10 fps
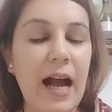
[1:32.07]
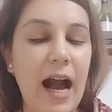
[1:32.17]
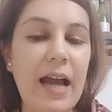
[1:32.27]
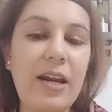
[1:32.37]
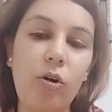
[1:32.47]

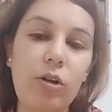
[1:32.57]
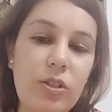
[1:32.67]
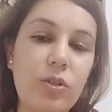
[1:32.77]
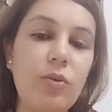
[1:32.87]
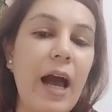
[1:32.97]
are
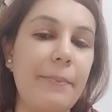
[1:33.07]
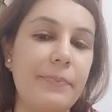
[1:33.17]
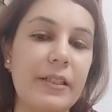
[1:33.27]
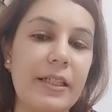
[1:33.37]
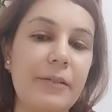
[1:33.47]
also
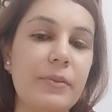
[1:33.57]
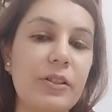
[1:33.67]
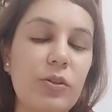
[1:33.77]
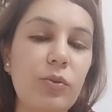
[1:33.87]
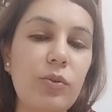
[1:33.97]
applicable
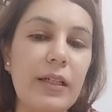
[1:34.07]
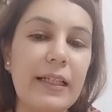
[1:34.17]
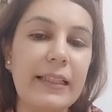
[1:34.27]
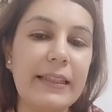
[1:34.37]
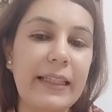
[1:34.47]
to
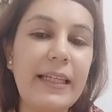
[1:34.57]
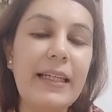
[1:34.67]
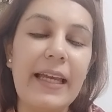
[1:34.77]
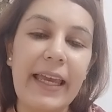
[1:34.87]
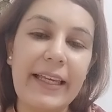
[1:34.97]

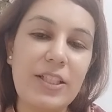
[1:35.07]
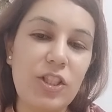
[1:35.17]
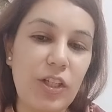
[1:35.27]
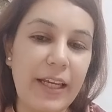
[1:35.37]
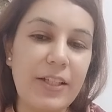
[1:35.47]
the
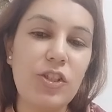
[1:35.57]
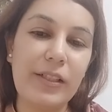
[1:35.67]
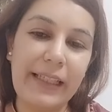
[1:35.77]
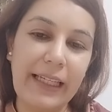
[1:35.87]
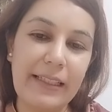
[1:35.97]
exchange
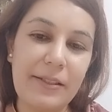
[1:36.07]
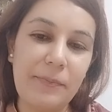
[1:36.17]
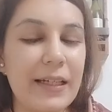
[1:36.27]
deed.